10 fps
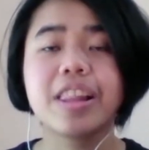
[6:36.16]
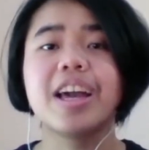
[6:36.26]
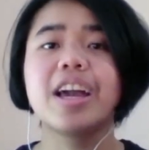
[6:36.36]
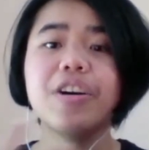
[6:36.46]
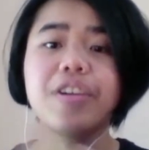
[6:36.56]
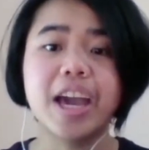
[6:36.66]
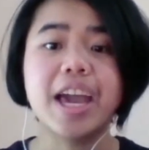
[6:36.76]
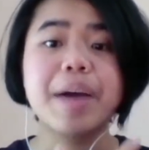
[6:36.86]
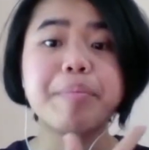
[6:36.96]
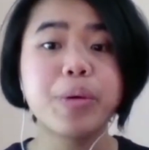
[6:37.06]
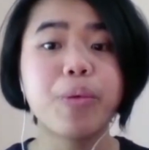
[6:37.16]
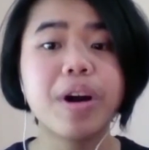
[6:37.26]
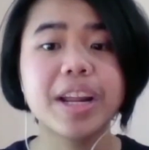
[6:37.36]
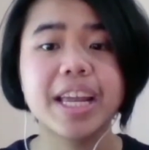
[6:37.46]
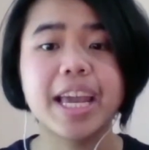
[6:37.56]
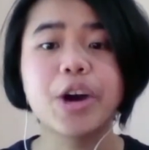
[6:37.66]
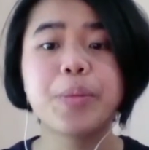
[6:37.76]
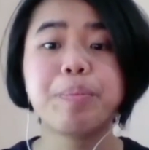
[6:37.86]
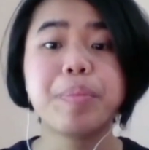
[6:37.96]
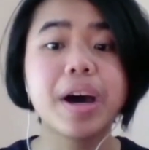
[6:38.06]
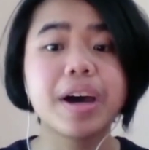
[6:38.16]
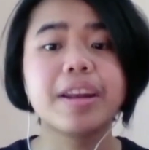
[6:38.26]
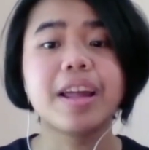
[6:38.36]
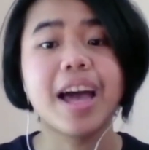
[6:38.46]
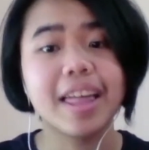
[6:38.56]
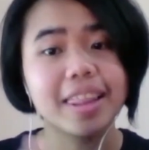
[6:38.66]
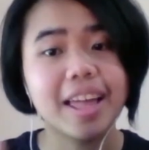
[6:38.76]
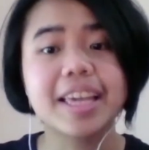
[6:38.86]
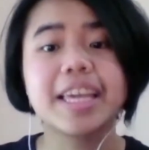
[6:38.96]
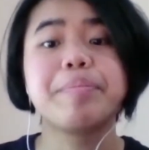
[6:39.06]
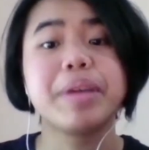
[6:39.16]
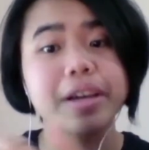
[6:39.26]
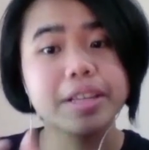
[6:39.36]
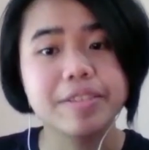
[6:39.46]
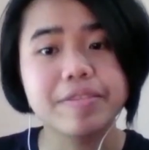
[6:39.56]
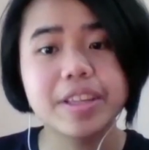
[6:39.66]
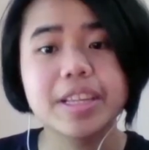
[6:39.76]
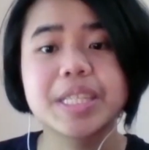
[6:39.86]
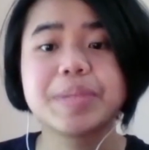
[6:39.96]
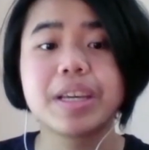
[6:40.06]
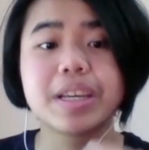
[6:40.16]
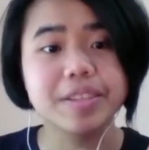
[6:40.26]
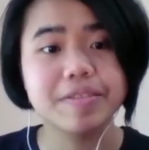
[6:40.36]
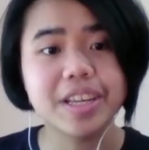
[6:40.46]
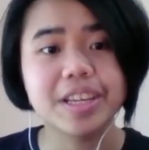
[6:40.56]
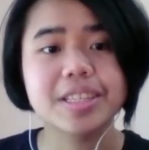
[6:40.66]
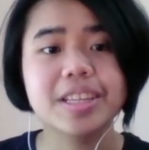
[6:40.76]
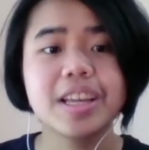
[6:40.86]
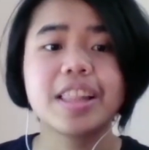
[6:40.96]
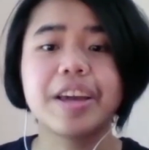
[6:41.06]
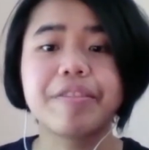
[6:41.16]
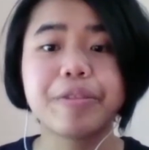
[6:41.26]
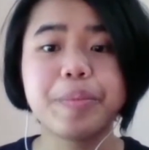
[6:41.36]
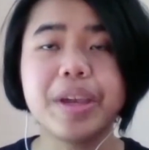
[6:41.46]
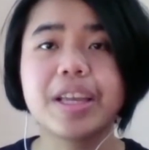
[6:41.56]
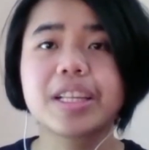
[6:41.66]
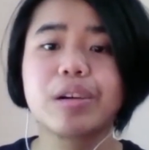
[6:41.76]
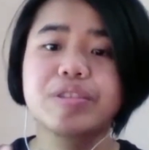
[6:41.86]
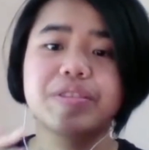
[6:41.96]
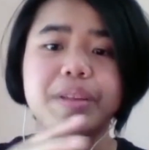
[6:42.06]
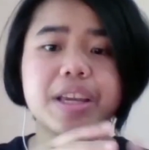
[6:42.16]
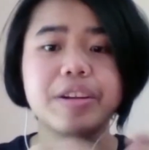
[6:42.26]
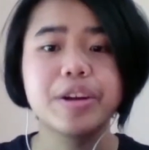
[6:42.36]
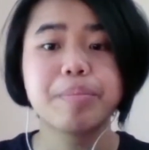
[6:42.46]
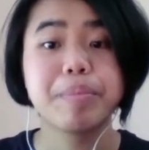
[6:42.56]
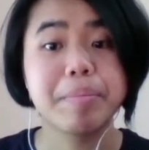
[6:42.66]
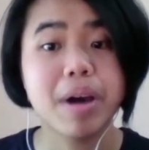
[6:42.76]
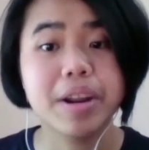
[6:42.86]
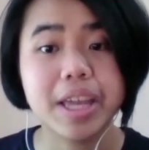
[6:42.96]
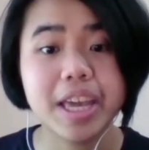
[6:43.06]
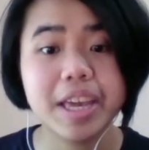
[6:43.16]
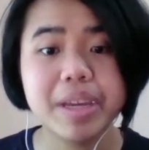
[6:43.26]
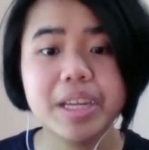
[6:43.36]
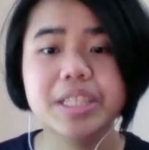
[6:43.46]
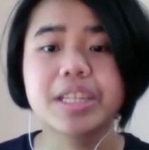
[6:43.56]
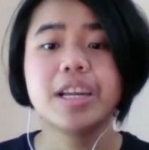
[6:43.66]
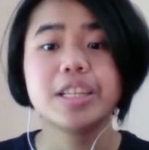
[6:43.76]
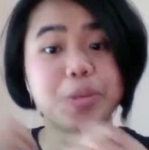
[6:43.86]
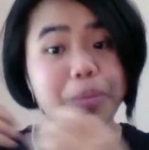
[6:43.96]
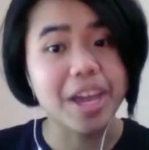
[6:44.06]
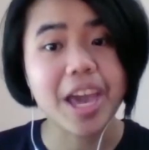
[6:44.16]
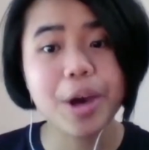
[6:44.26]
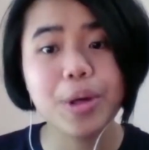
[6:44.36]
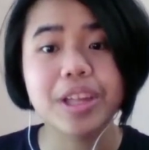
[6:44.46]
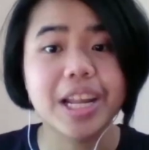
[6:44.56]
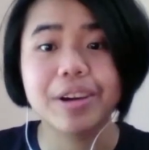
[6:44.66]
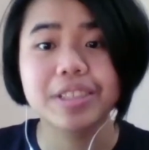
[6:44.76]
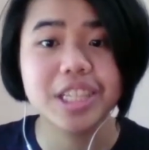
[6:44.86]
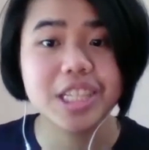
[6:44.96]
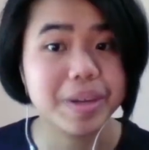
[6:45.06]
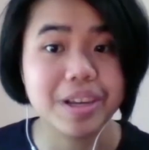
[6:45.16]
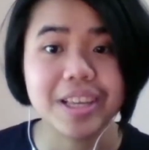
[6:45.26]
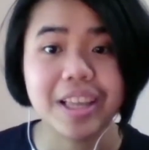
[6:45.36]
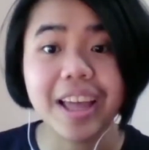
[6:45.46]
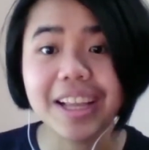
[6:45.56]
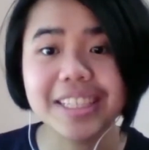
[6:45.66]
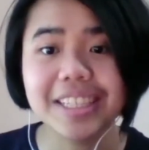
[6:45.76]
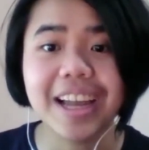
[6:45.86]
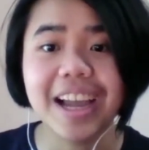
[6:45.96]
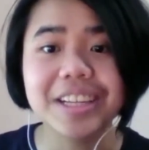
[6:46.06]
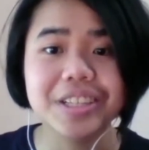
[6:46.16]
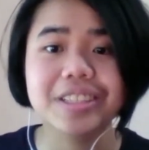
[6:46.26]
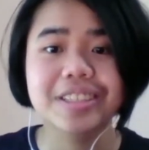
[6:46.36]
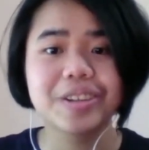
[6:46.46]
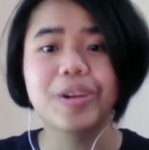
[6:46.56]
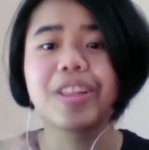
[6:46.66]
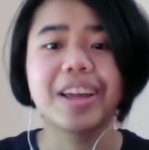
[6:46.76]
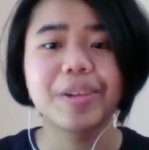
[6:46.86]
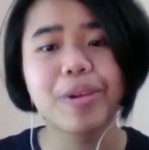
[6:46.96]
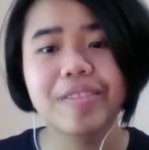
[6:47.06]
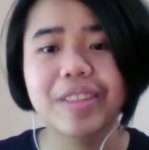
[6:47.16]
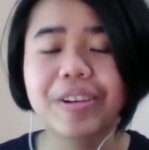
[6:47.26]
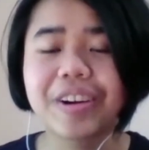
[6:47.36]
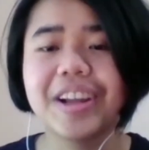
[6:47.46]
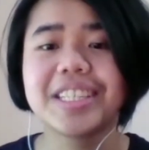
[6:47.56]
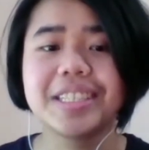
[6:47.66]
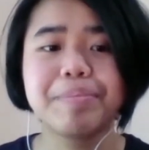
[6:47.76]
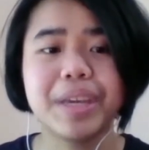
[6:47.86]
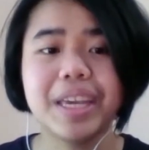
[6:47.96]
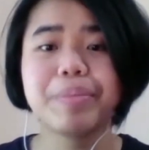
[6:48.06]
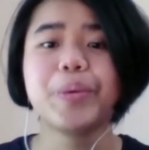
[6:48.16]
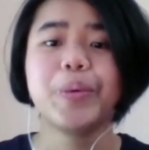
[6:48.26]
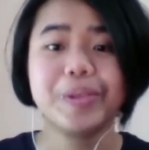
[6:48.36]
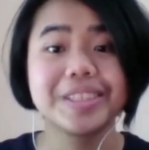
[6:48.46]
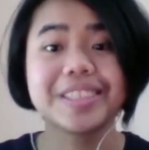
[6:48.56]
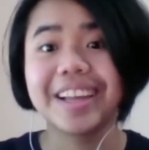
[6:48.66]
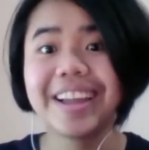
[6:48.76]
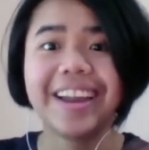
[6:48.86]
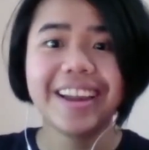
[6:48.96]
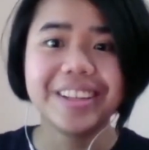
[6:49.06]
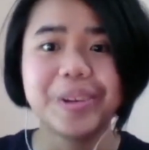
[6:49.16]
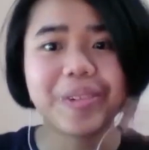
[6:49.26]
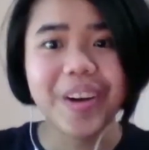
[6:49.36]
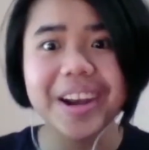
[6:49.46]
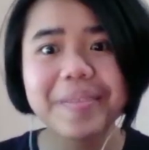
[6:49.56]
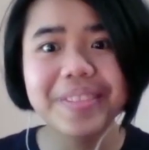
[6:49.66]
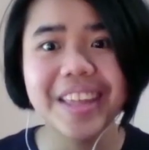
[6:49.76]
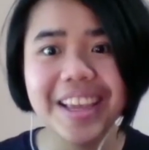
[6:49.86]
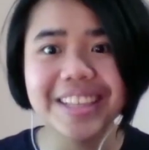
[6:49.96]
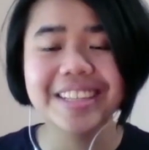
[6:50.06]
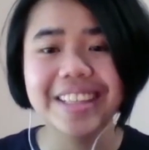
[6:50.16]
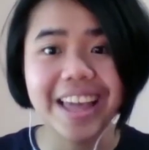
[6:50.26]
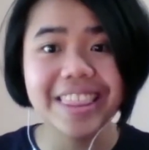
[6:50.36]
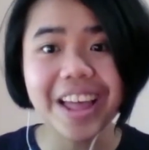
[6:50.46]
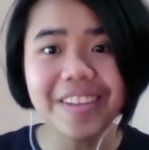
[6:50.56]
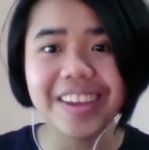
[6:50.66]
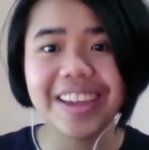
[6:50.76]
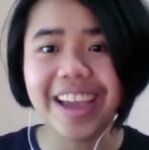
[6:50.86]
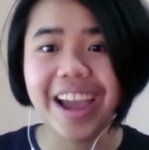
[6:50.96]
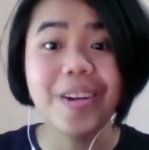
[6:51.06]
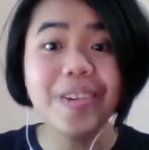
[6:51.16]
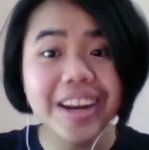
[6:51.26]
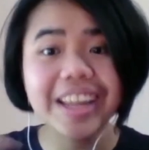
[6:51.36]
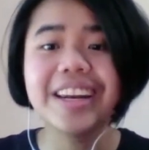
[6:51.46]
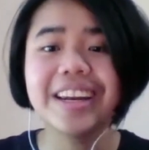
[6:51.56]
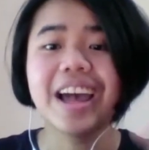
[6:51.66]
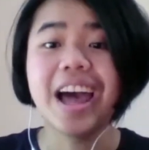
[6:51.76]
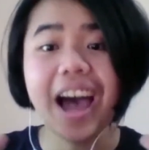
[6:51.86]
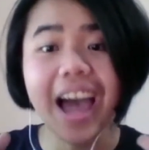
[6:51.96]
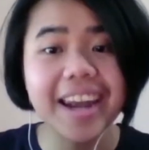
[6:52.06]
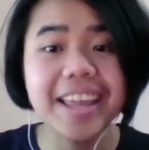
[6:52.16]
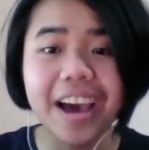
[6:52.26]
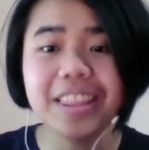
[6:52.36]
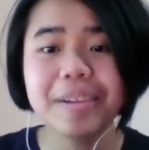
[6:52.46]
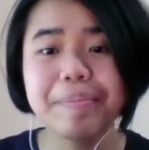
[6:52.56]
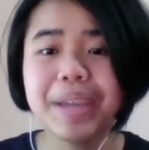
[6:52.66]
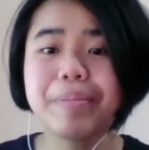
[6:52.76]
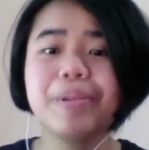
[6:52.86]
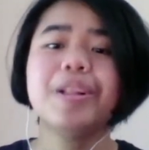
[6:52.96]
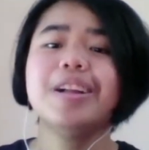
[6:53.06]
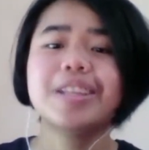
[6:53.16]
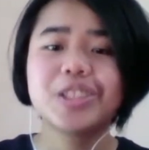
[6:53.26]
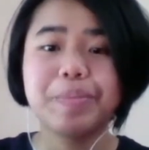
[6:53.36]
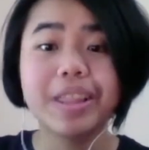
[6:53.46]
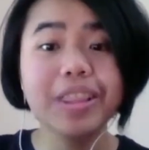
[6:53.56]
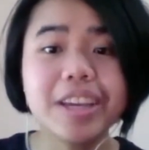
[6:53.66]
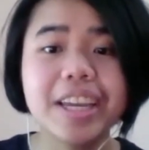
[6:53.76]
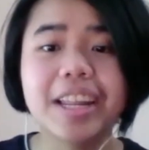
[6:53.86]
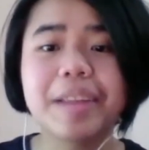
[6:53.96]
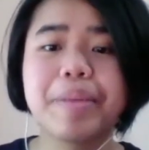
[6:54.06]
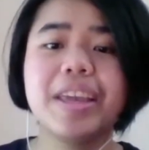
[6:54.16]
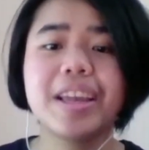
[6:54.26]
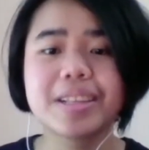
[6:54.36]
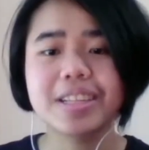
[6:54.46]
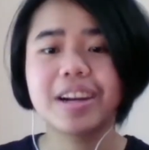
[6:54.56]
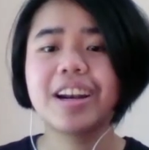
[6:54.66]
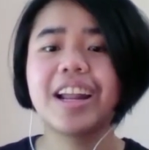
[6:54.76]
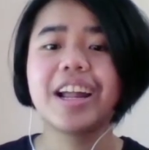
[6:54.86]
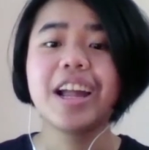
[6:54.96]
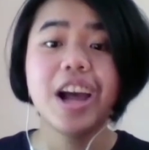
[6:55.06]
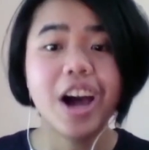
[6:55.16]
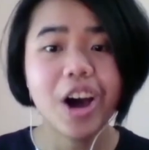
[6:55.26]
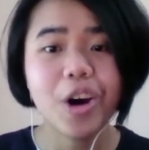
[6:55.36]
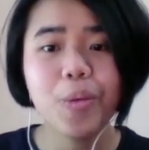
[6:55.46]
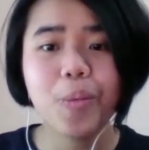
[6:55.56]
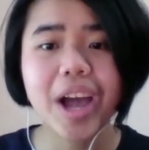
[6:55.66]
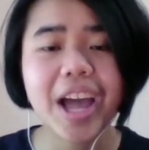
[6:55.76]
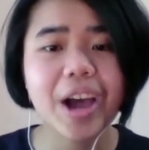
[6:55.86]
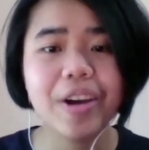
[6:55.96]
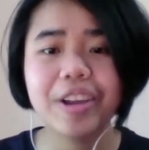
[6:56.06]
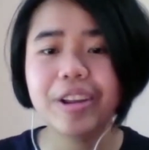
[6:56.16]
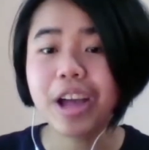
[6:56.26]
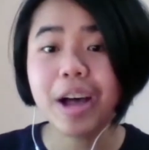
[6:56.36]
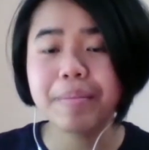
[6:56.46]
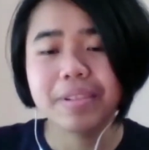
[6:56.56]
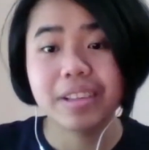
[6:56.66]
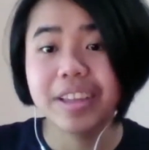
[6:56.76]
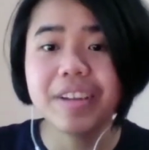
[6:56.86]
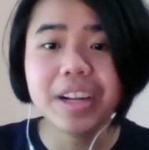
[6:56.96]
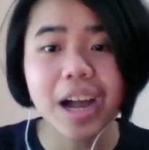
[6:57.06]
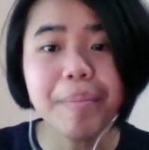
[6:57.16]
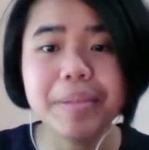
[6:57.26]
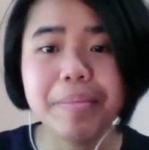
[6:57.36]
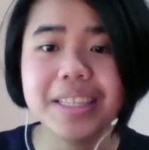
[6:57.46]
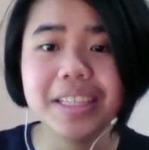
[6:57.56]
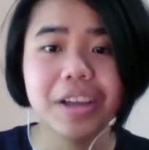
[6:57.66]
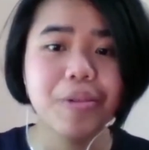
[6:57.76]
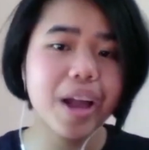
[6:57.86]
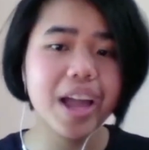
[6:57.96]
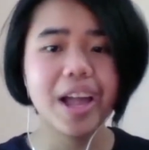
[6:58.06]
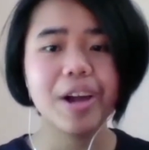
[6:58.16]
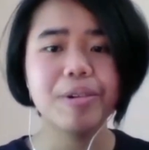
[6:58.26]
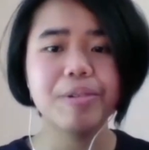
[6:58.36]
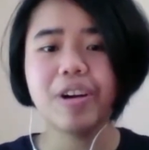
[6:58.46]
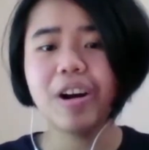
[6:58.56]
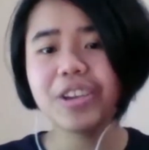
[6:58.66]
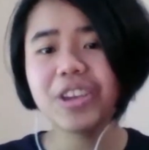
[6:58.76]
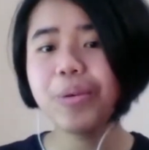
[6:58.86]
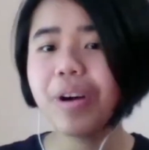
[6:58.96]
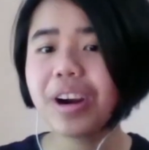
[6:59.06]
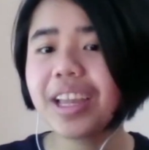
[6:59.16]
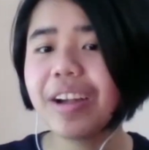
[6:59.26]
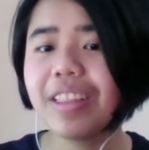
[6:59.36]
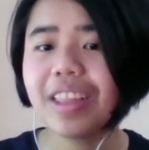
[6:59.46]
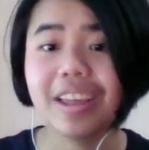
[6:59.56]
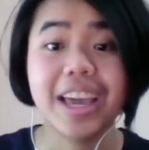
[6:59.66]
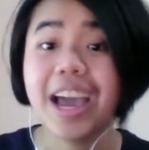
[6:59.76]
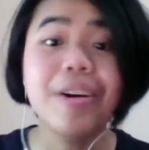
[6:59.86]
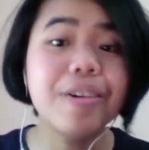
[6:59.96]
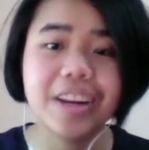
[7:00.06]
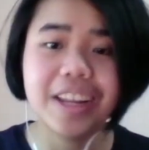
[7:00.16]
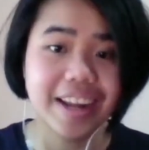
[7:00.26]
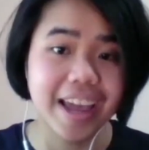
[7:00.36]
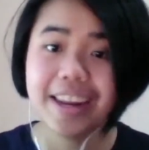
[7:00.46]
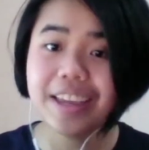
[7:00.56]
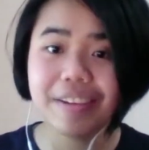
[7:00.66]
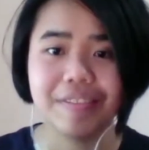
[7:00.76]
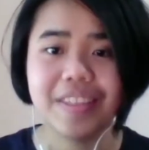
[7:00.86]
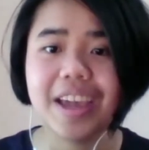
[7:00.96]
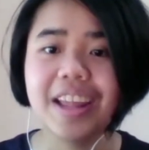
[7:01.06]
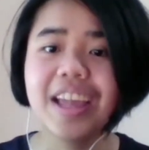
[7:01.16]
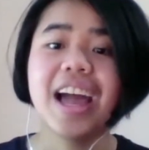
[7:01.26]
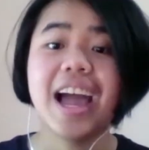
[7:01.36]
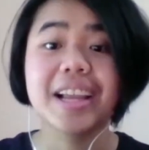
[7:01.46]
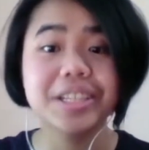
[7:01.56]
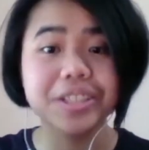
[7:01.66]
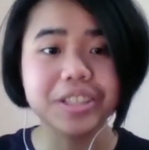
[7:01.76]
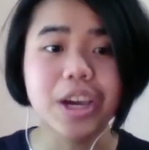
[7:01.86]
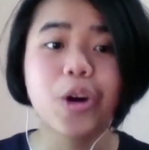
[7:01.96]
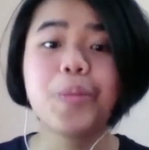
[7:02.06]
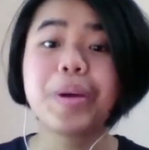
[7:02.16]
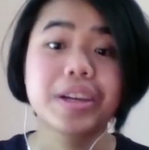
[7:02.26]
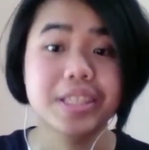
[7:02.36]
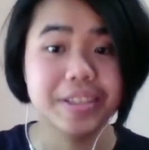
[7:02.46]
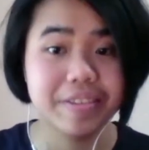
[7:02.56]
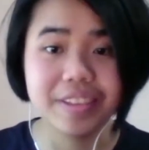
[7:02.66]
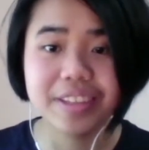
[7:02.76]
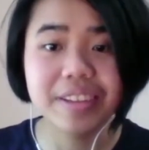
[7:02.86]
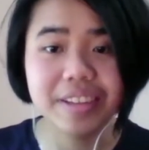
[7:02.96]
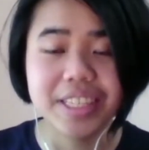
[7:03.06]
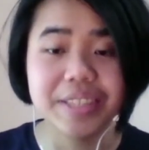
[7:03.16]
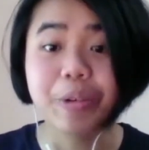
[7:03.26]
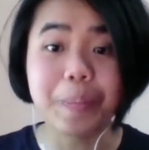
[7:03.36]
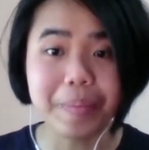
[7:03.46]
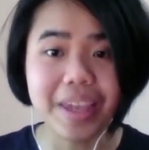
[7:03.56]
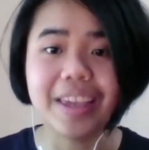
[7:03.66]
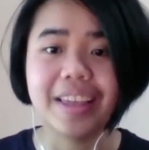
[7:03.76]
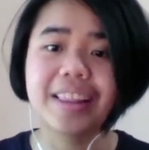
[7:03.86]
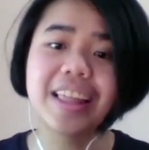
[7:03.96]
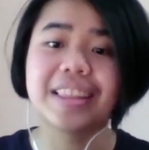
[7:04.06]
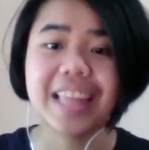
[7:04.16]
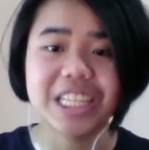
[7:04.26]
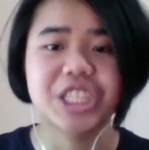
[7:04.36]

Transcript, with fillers: you're like okay i've been working out but i like it because of this because of this like for me it goes from like you know my body image to my health and now just because i liked it i just you know like one of those crazy people who just like do random things and i love it i don't need any other people to be looking at me and start like, oh wow, you know, come even complimenting like, wow, Phung, you're working out a lot. Like I don't need any of that. I just go because it's for me. Like that